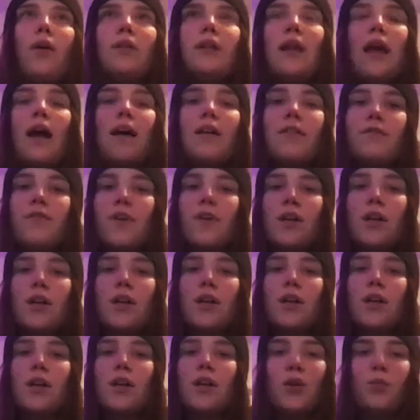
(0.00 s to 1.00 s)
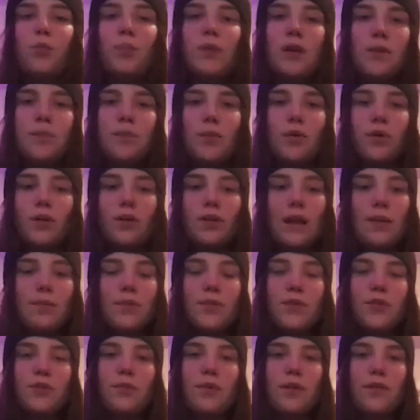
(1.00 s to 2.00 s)
out and have fun and meet new
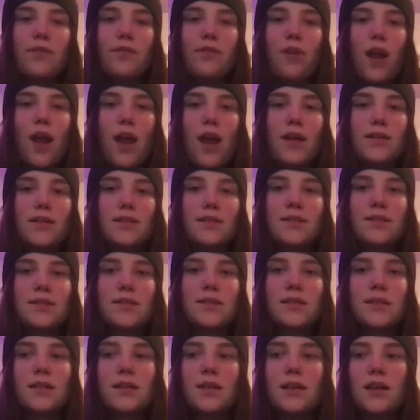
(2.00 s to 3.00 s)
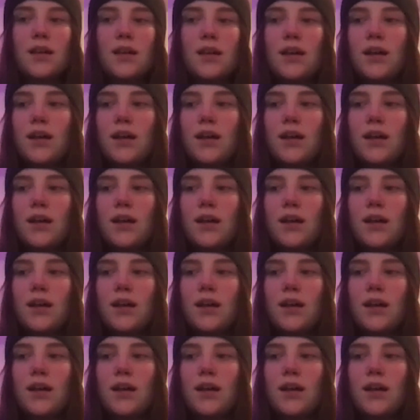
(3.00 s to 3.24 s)
people and be with my friends.